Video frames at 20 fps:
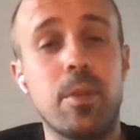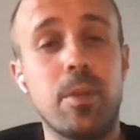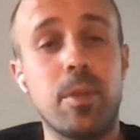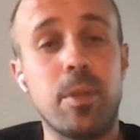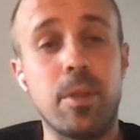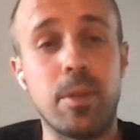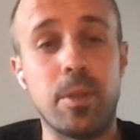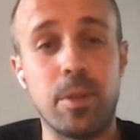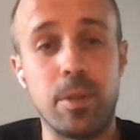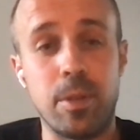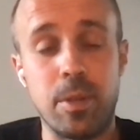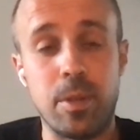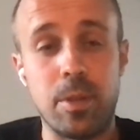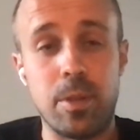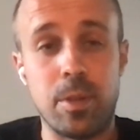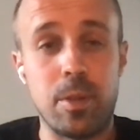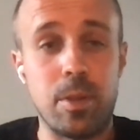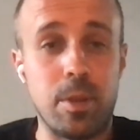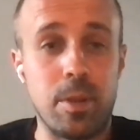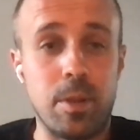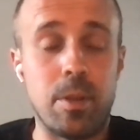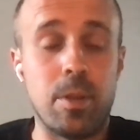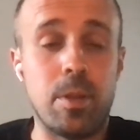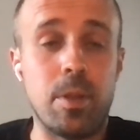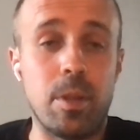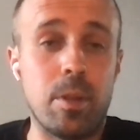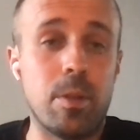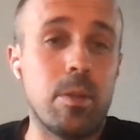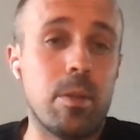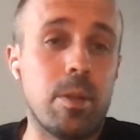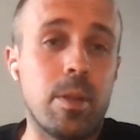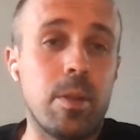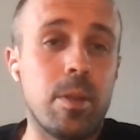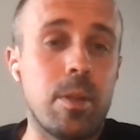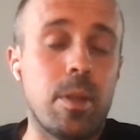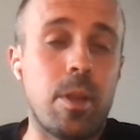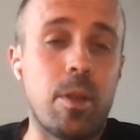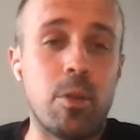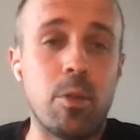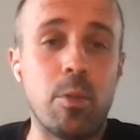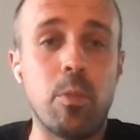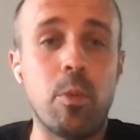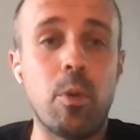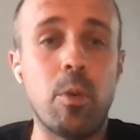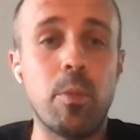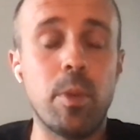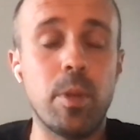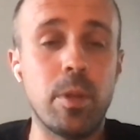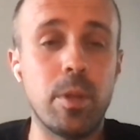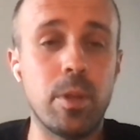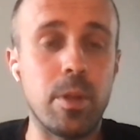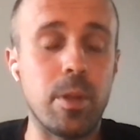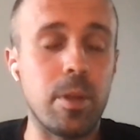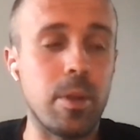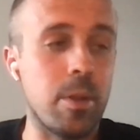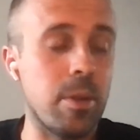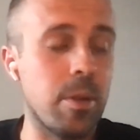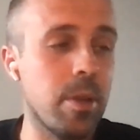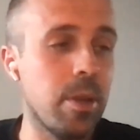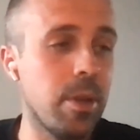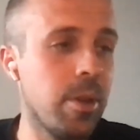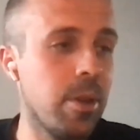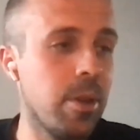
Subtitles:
I think such moments. Uh,